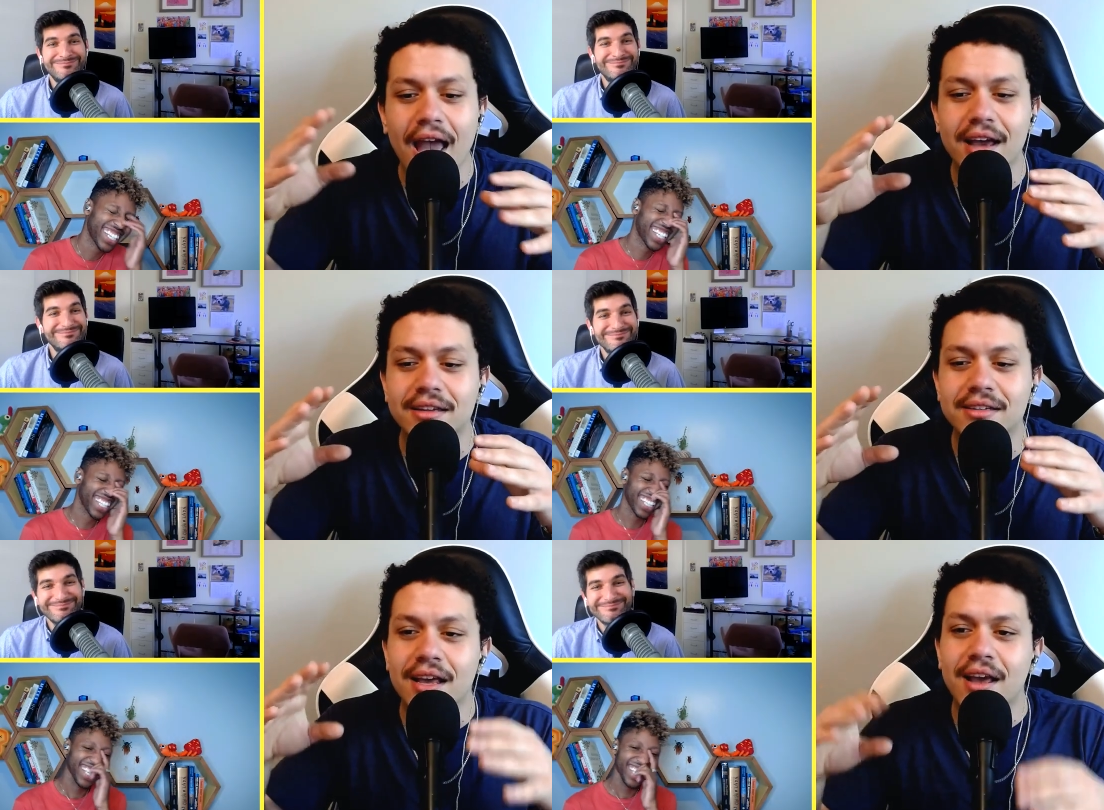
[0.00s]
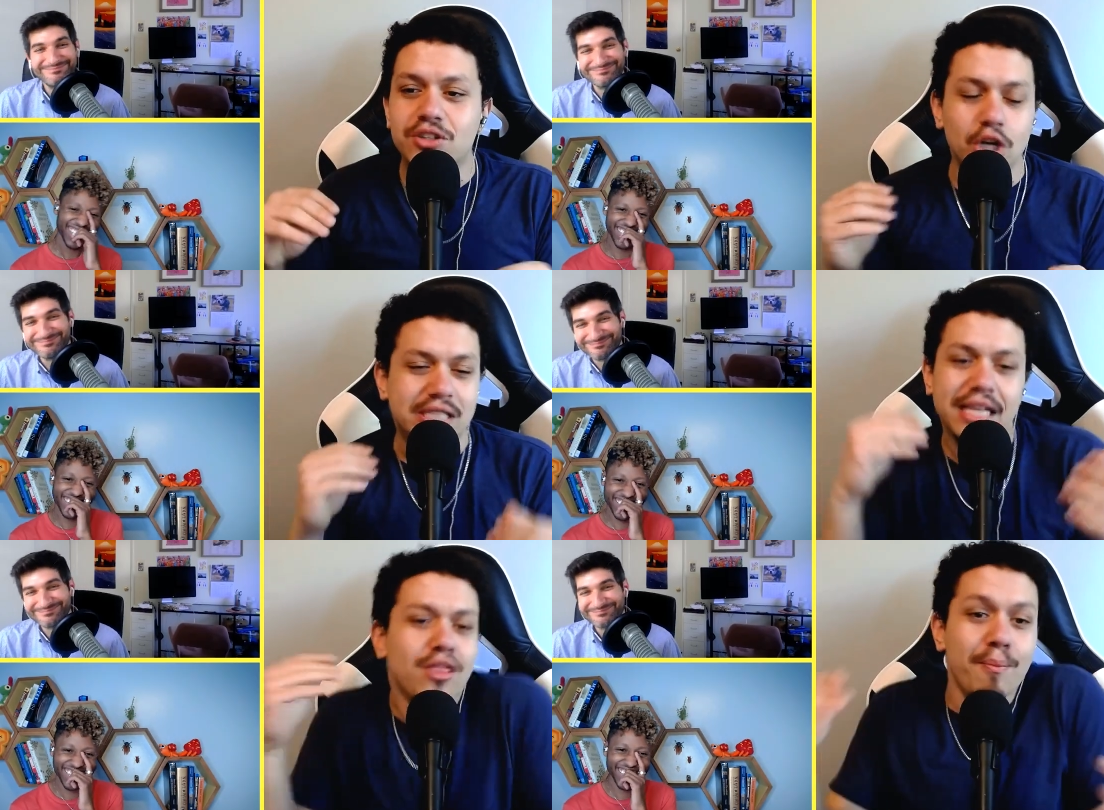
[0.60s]
Speaker 1: And
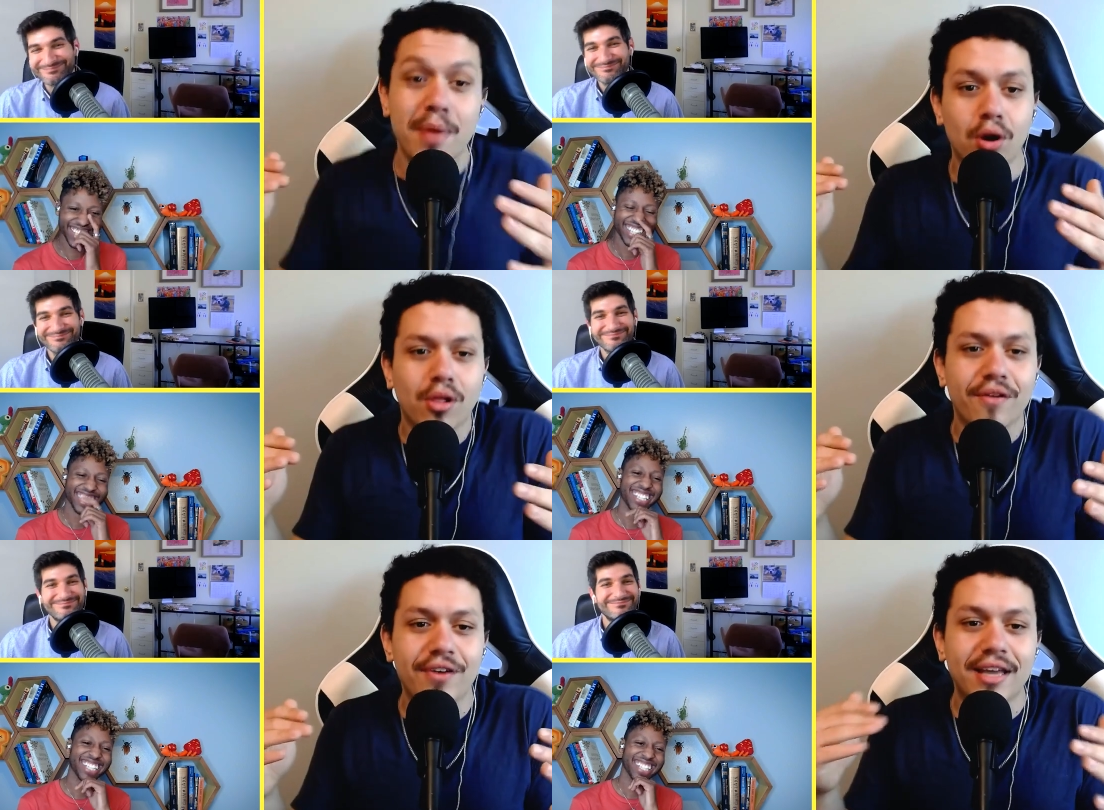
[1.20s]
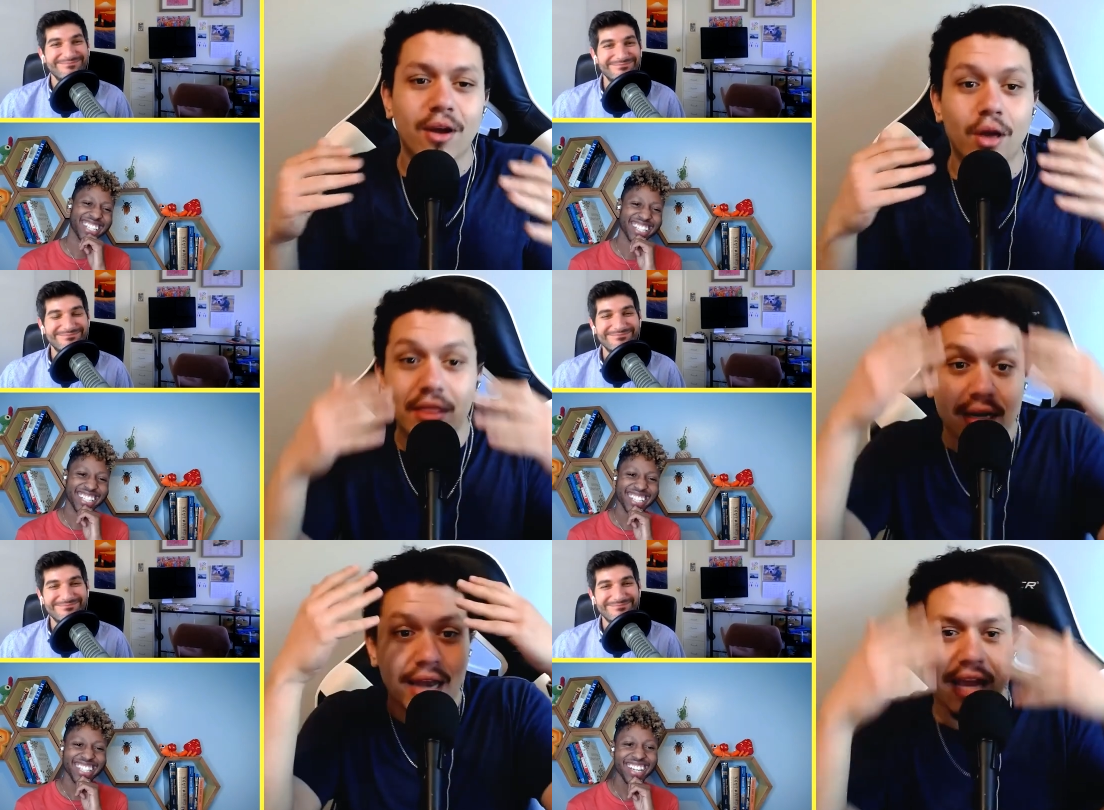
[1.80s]
just in the middle of it,
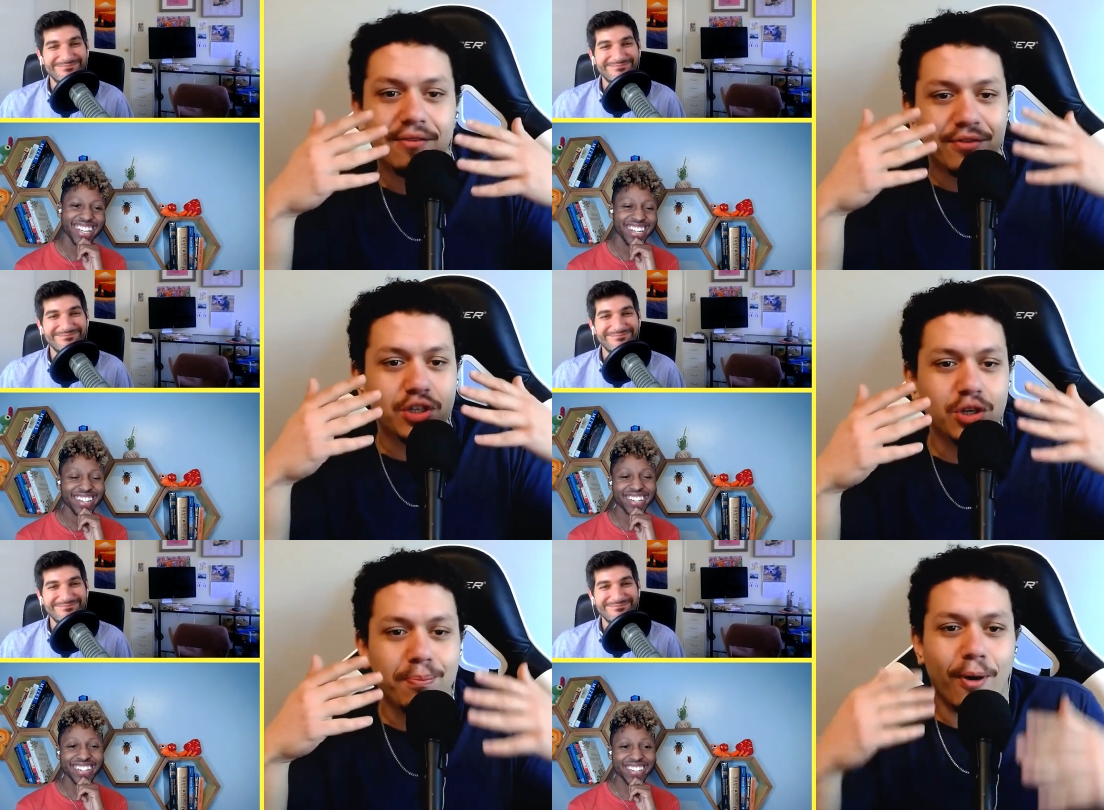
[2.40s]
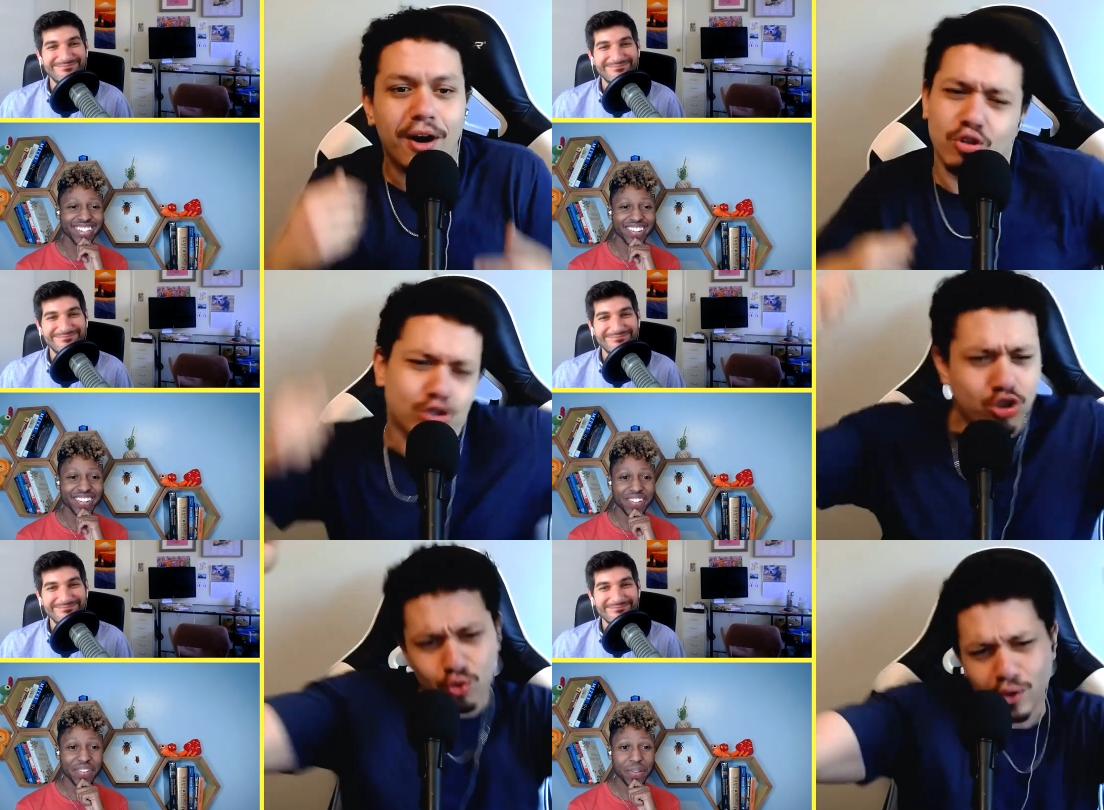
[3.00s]
in the night vision
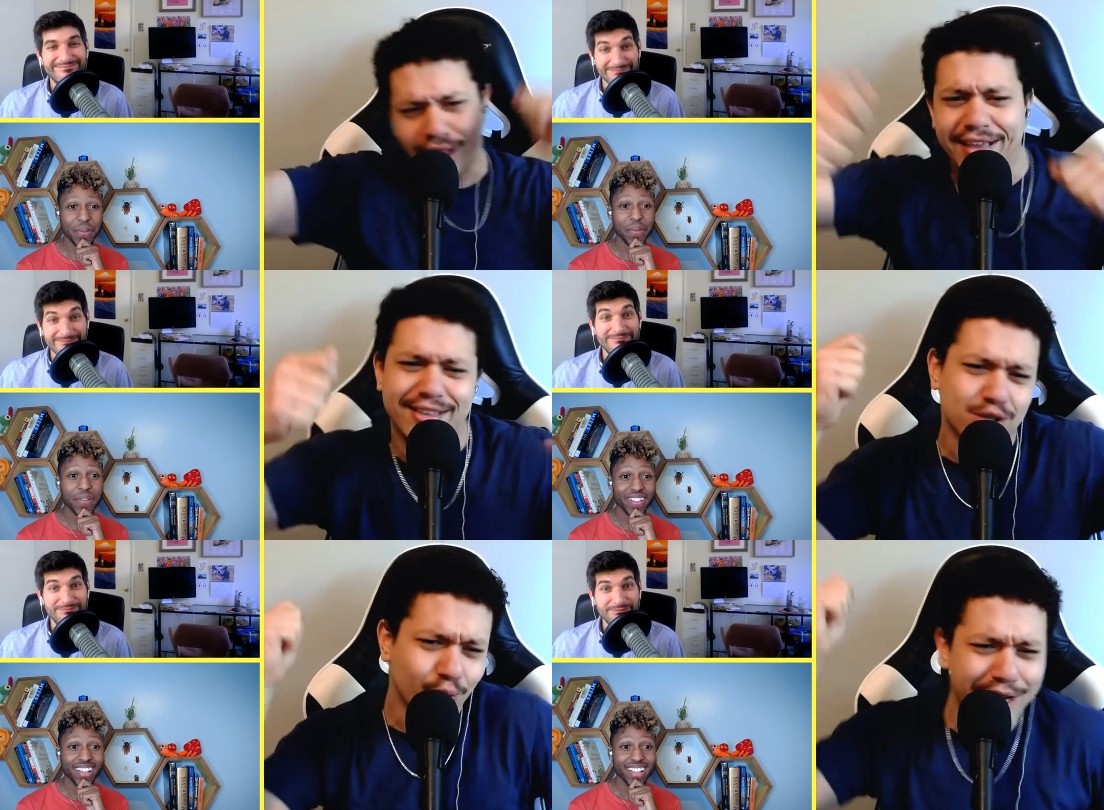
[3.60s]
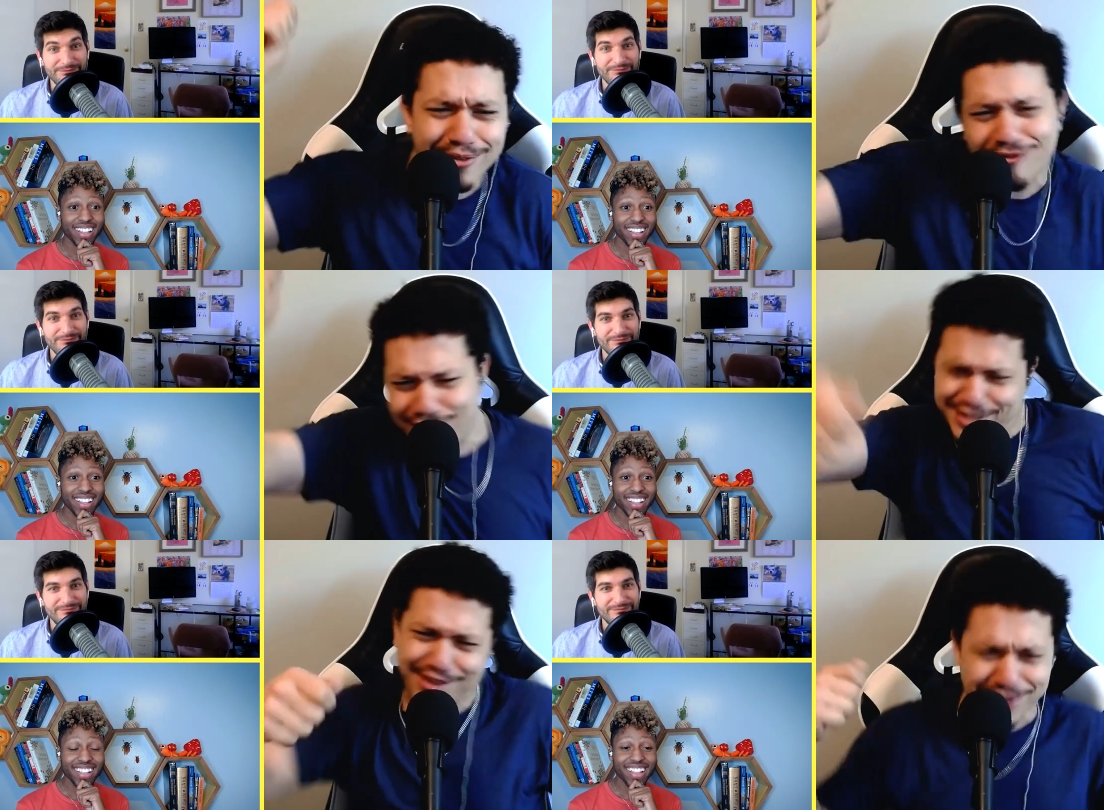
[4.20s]
part, they're just doing like this weird
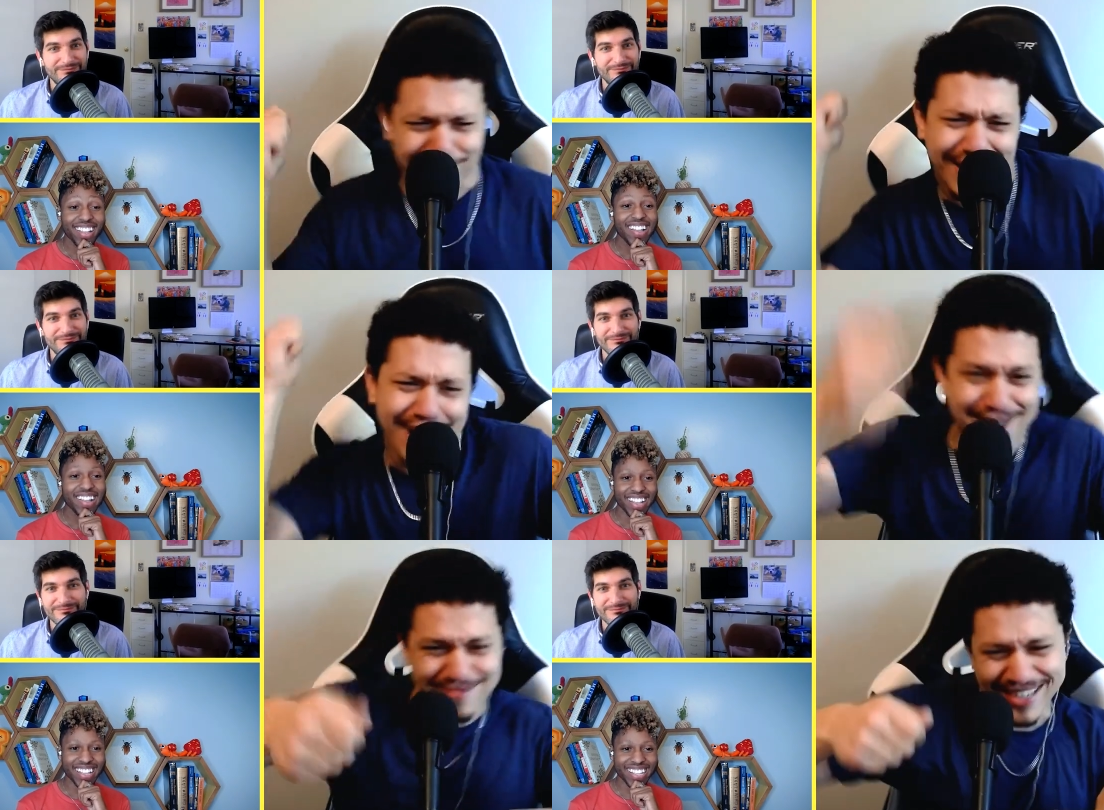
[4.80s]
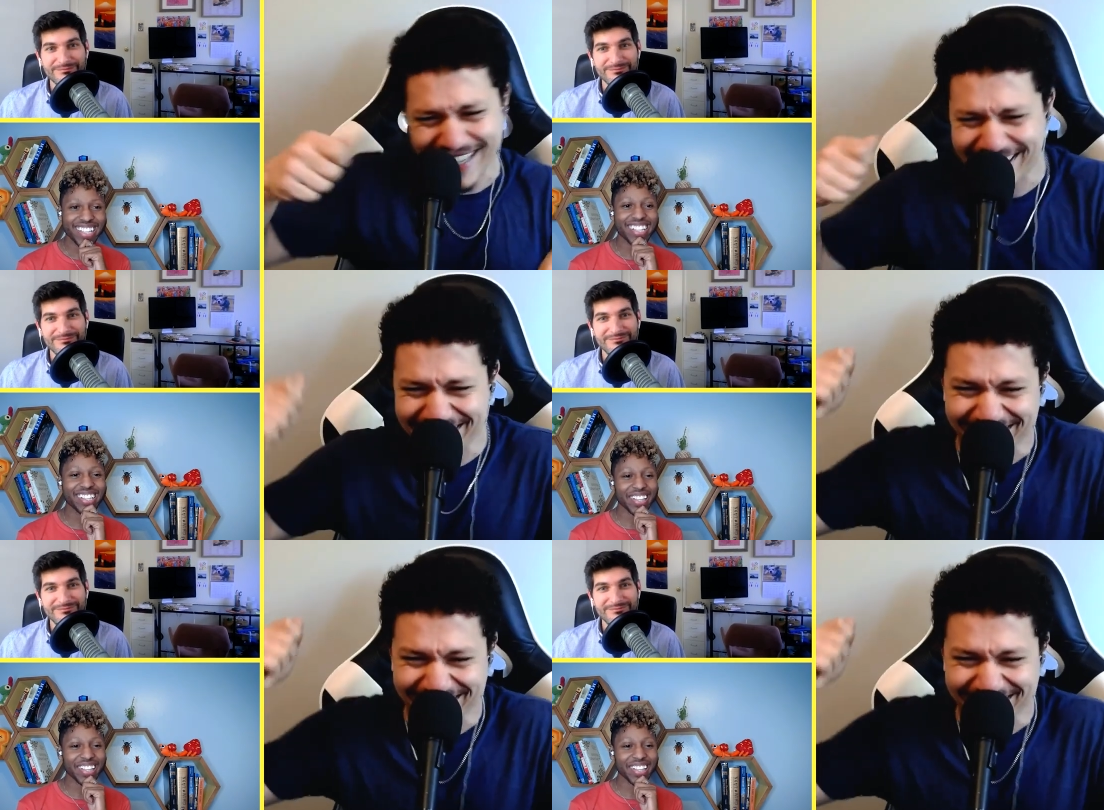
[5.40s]
physical comedy.